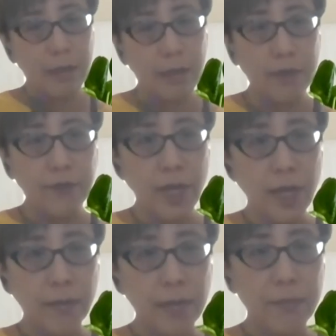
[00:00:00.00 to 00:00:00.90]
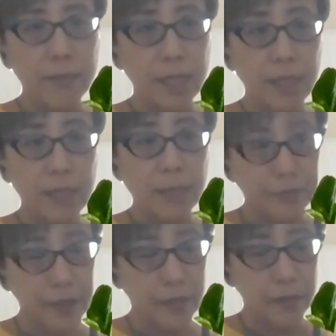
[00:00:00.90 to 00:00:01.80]
After I met my
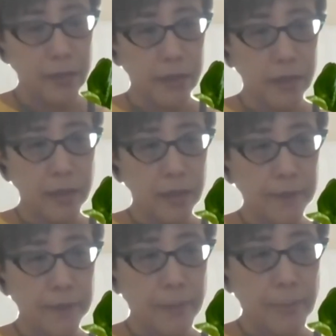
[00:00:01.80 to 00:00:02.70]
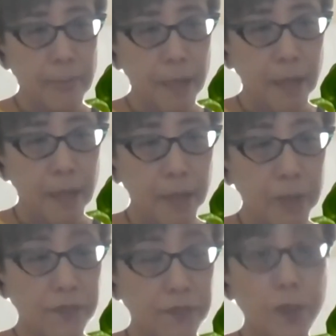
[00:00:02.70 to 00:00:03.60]
boyfriend, it
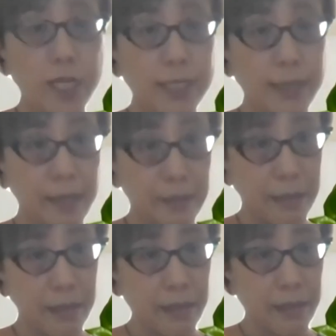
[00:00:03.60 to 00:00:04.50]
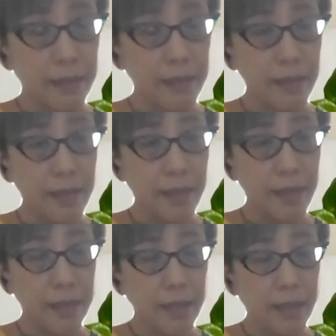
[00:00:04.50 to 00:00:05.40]
was a few years later,
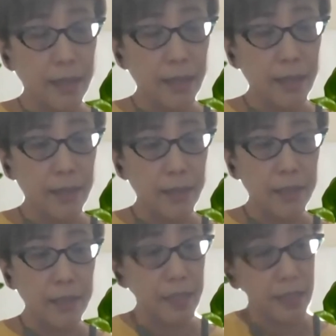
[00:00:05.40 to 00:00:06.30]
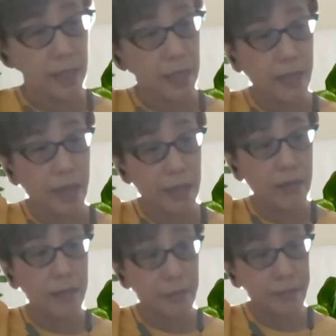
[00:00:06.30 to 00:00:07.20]
And we decided that, hey,
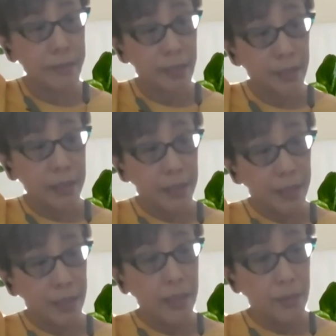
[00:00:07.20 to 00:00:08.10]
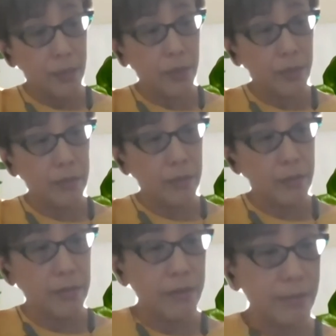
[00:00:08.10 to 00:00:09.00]
you know, we should
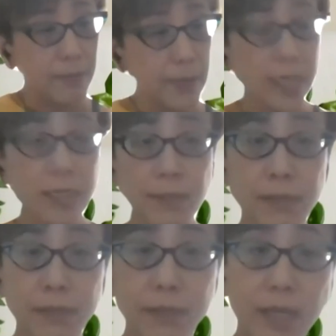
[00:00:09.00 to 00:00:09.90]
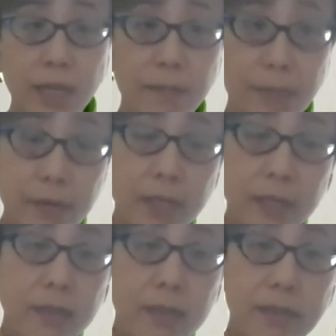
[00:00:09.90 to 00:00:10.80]
plan about getting
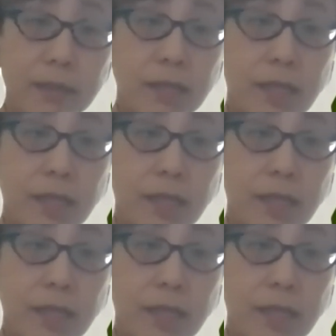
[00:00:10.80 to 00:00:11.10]
married, you know.